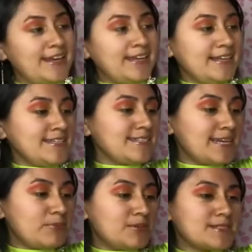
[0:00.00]
And it is
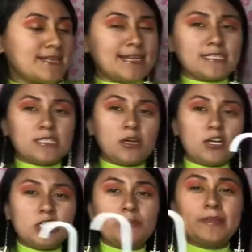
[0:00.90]
labeled a size
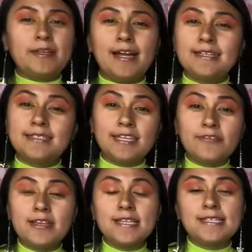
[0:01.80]
large, but I
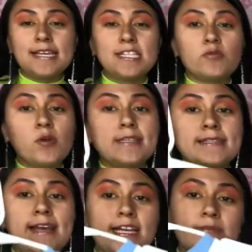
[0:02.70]
definitely say it's one
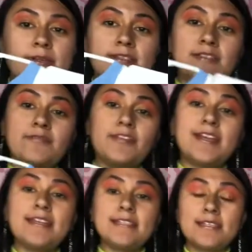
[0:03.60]
size because the
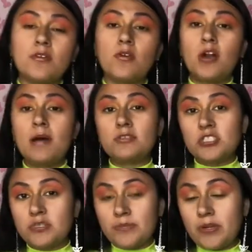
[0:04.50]
fit is still cropped
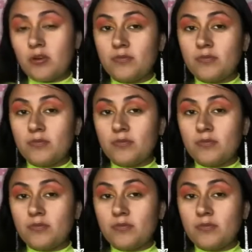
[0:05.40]
just a bit